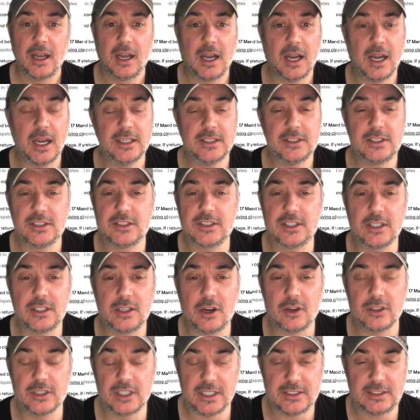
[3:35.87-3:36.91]
And it's just
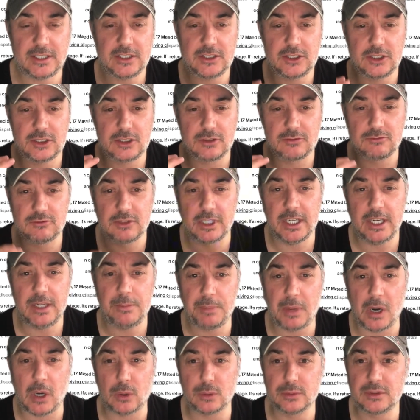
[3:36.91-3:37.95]
a really
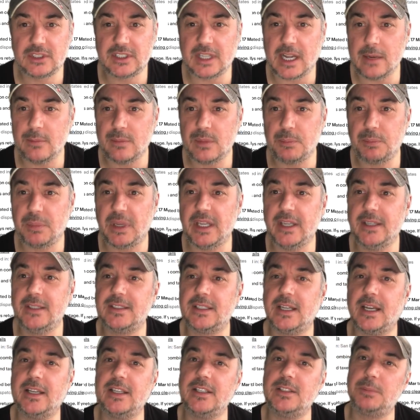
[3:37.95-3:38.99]
bold statement
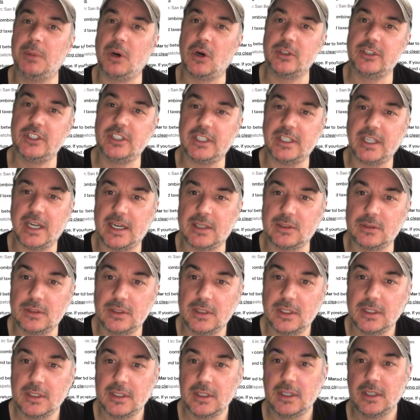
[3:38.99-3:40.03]
piece, and it's by Chanel.
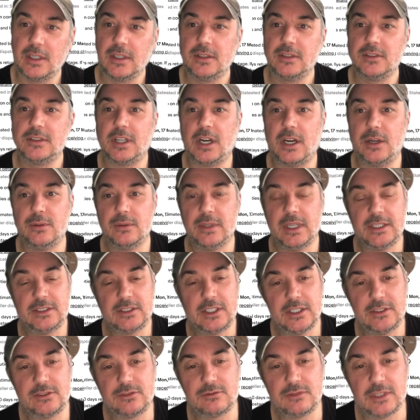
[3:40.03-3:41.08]
So
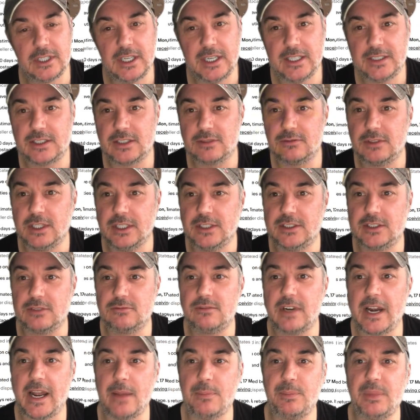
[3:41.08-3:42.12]
it's a
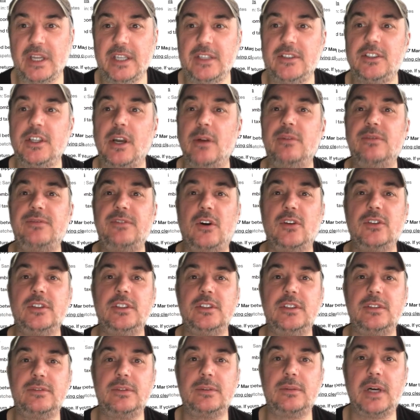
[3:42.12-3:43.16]
rare piece. Go and find
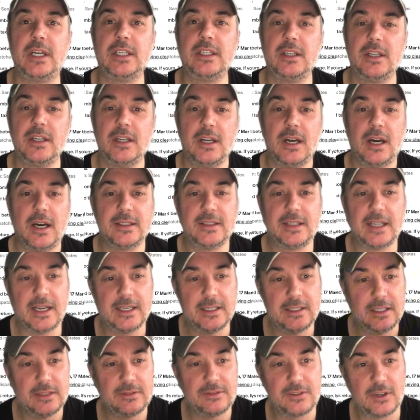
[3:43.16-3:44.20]
another one. I doubt
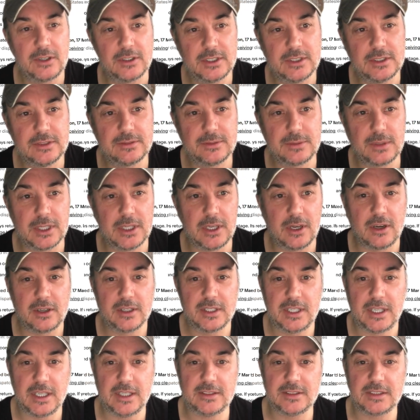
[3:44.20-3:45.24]
you'd find another one
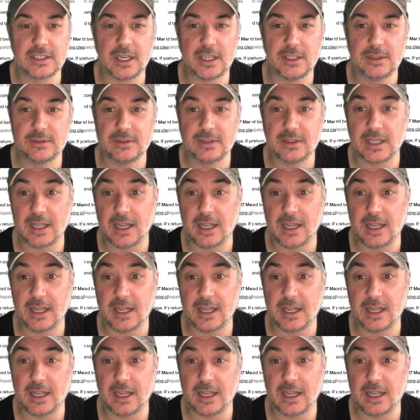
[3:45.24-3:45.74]
like it. So